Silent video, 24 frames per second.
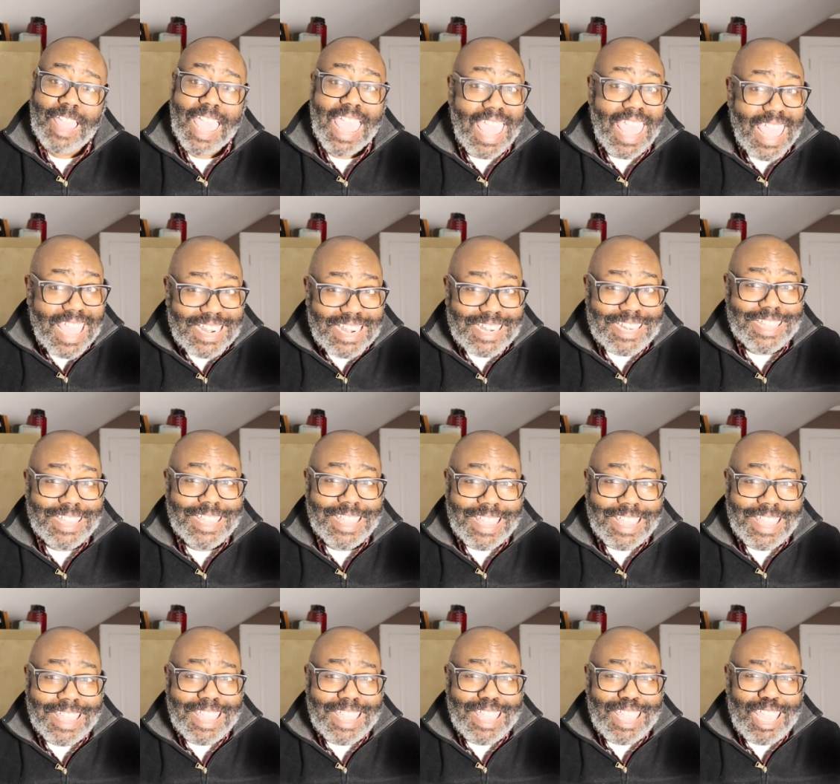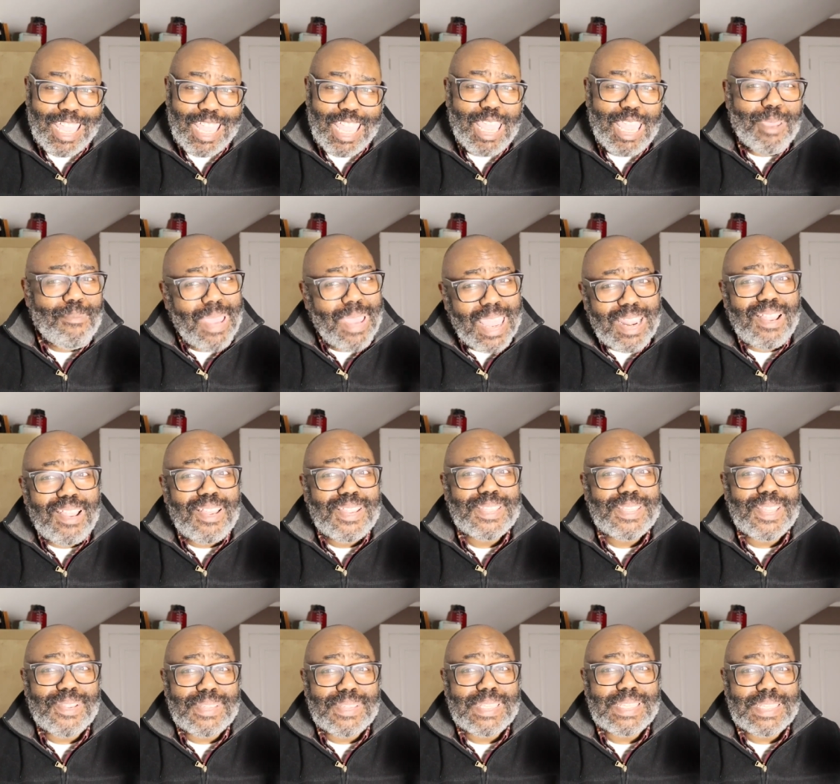And it might
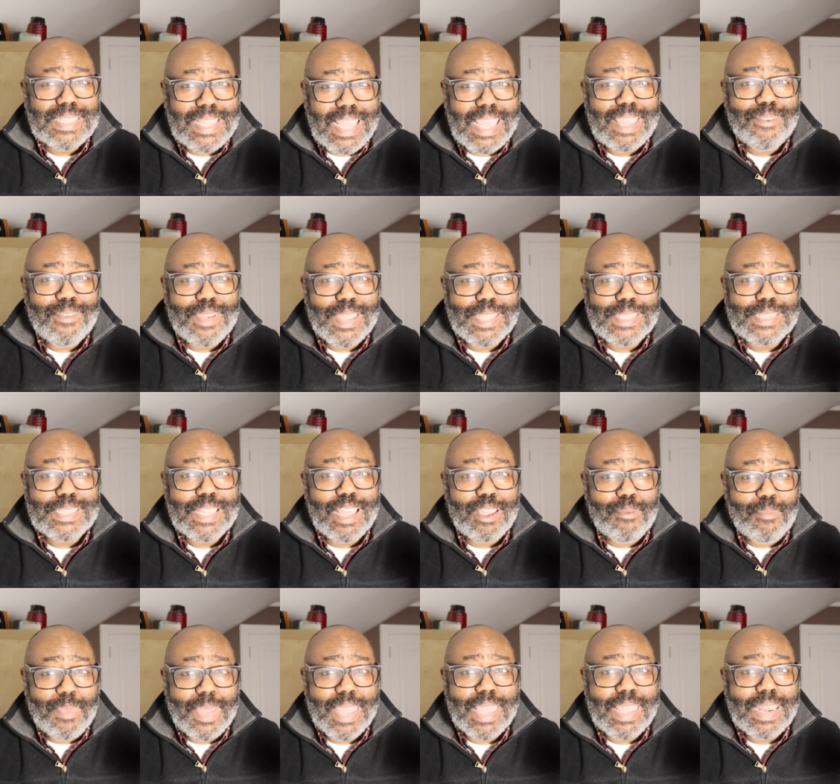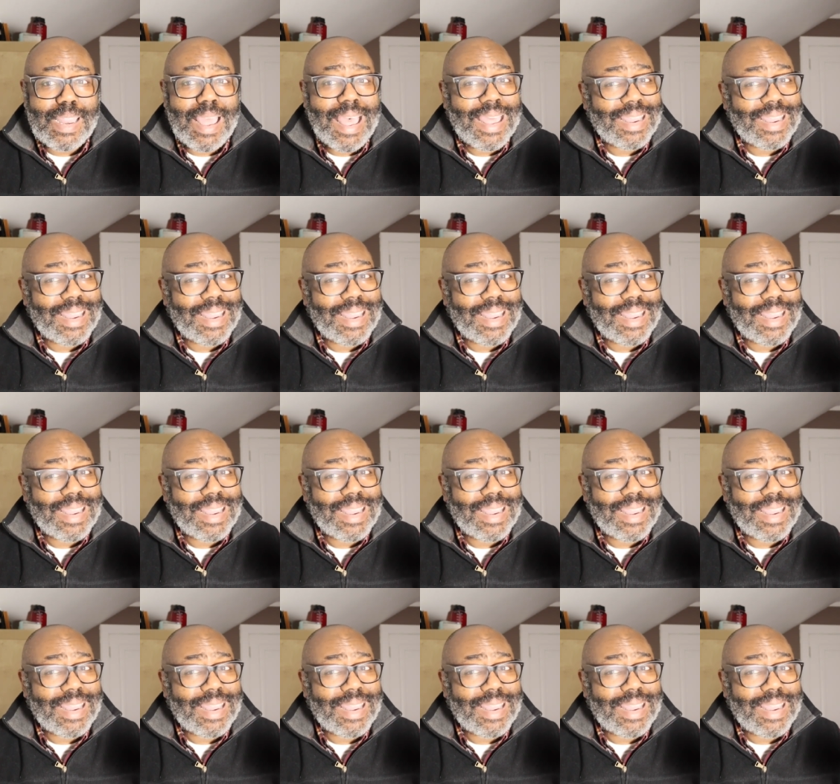also save us a bit